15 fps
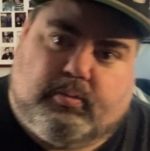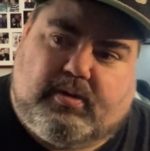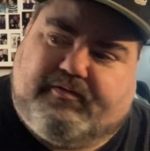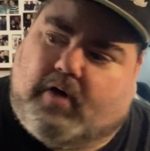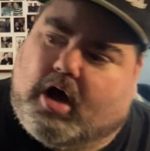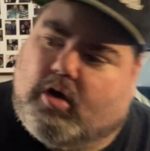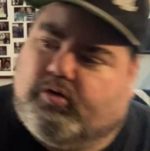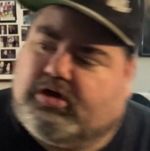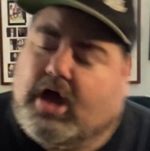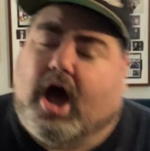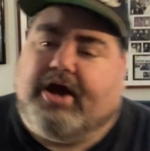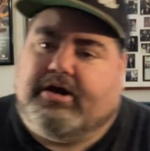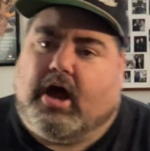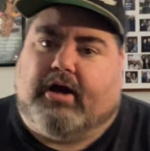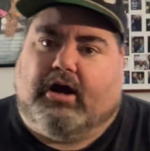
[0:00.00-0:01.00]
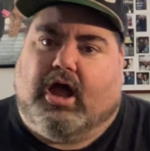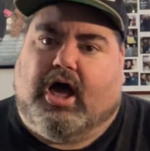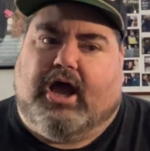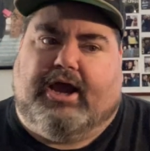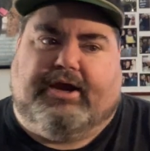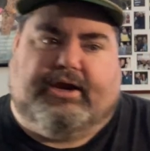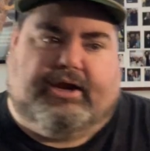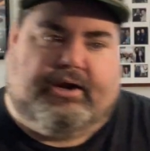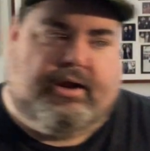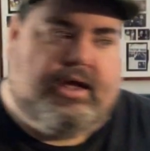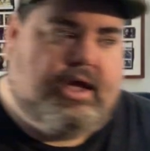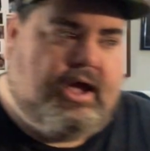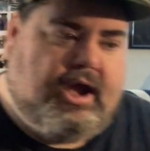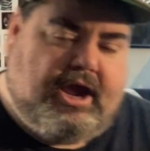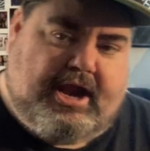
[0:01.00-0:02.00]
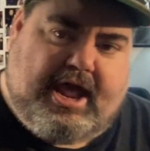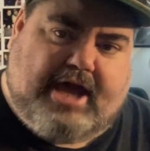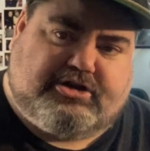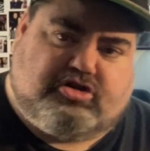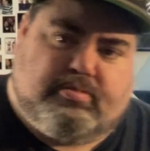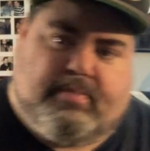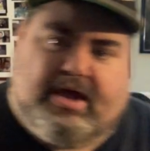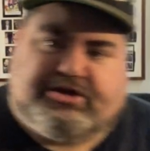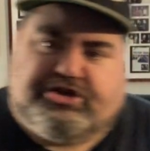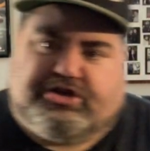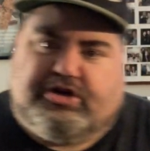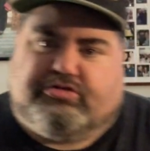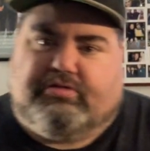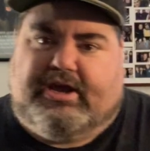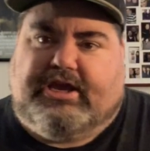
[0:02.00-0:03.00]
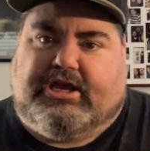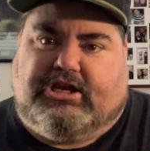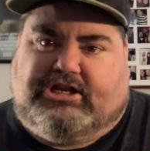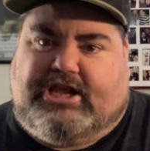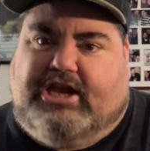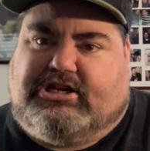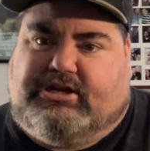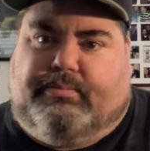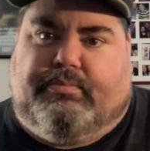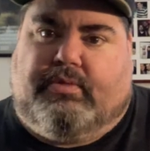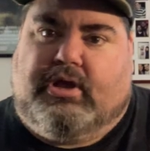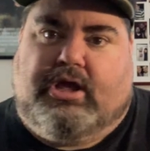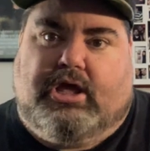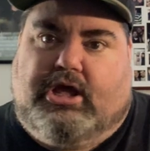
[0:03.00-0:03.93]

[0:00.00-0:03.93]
We've all gotten online and had too much to drink and said some